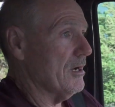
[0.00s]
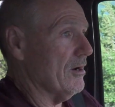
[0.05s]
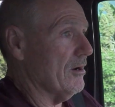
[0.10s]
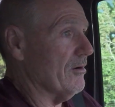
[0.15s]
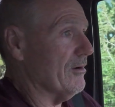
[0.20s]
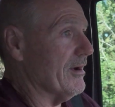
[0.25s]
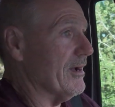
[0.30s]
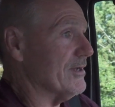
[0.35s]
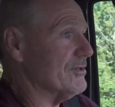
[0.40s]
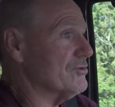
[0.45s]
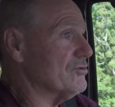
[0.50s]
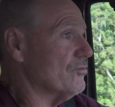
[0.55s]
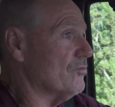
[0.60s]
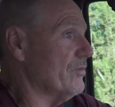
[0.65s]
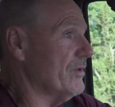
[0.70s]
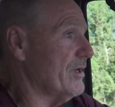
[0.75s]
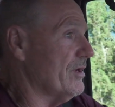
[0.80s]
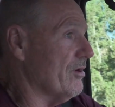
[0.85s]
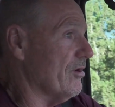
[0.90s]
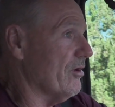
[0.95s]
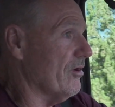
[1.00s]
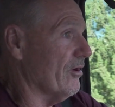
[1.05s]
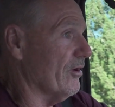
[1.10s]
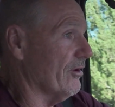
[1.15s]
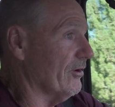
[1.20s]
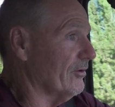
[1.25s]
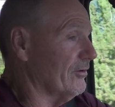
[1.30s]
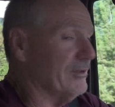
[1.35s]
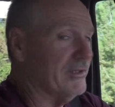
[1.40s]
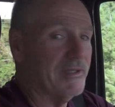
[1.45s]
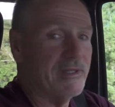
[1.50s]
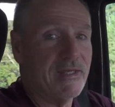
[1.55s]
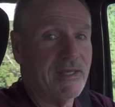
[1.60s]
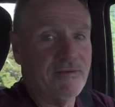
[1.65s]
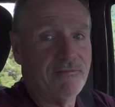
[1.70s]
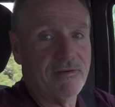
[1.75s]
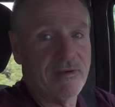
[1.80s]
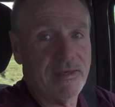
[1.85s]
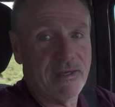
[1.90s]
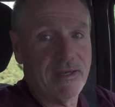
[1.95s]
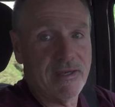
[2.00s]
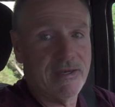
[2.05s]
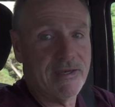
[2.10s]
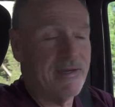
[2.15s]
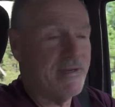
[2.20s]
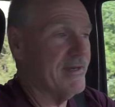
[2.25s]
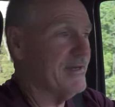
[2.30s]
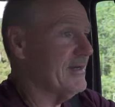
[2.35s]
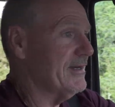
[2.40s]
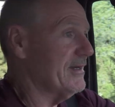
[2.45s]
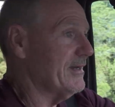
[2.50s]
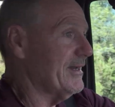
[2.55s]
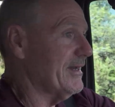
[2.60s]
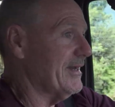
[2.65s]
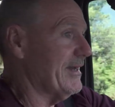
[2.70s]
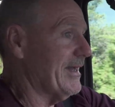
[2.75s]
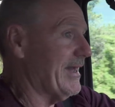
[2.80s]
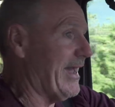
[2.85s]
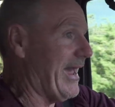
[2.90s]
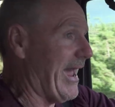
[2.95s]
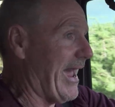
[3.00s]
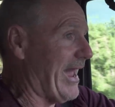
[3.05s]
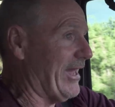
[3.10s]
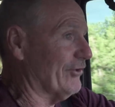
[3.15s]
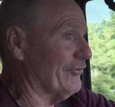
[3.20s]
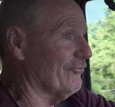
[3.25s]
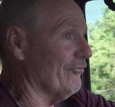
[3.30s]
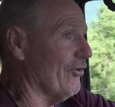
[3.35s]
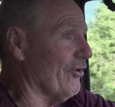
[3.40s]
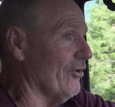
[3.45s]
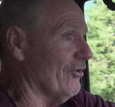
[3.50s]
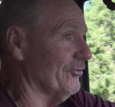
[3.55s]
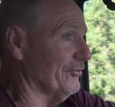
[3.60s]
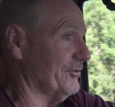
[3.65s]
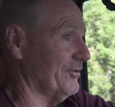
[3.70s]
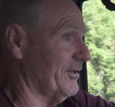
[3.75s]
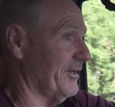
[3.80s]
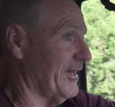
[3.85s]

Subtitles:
All right, so we are leaving asphalt